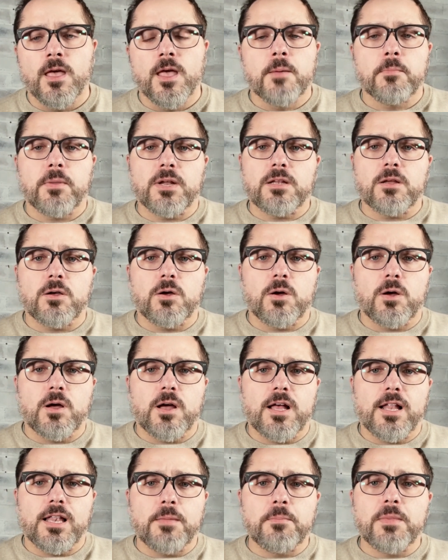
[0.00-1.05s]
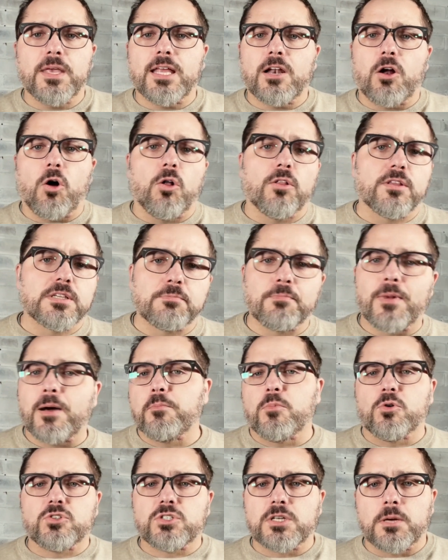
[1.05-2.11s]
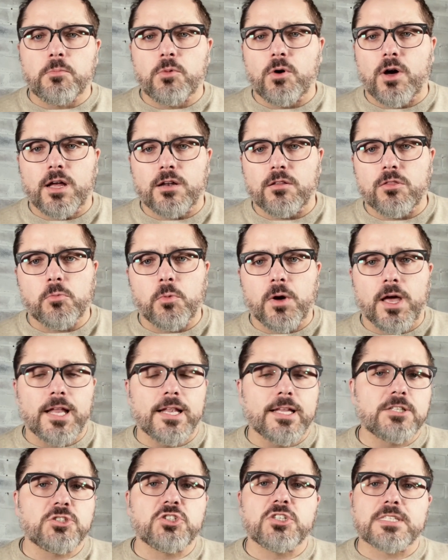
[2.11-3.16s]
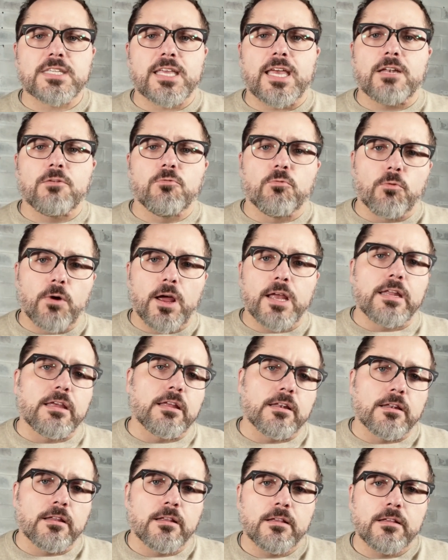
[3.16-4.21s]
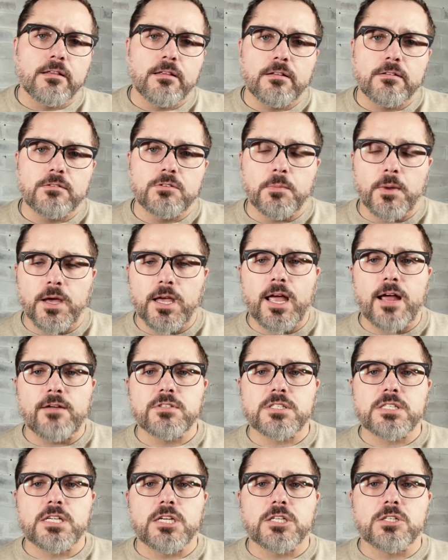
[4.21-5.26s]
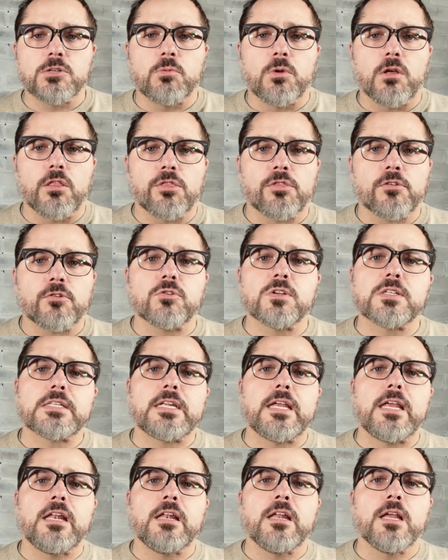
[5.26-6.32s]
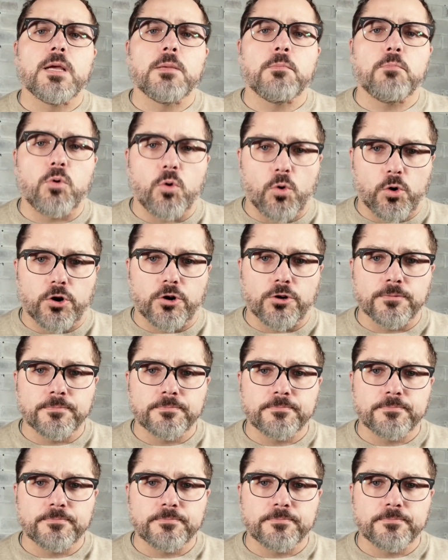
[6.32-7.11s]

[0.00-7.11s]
But let me get all this mumbo jumbo out of the way and let's just get right in to my conversation with Christine Porter.